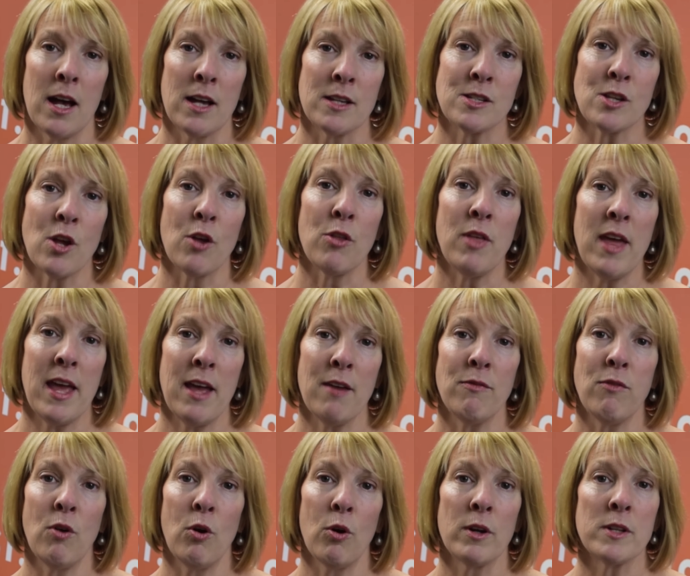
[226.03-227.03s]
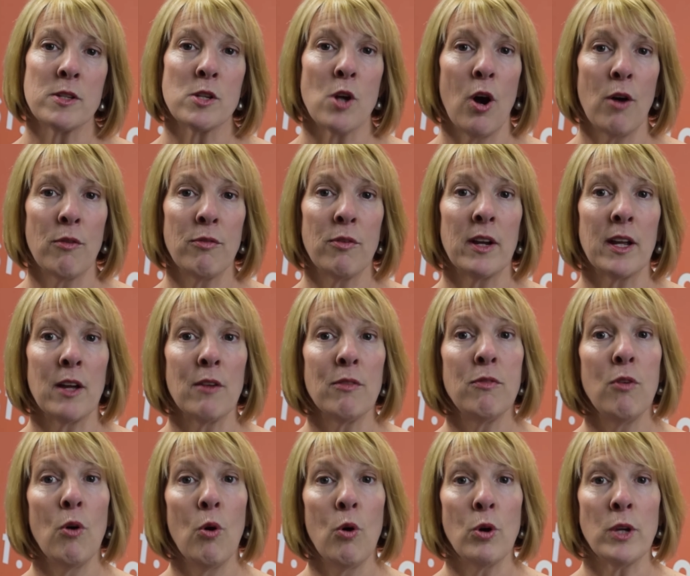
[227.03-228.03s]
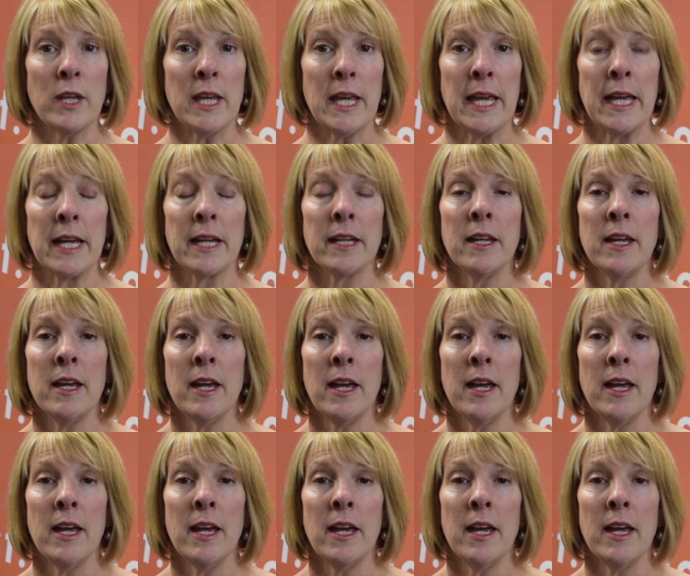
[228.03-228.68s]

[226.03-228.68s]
so therefore it's offering a 4-year.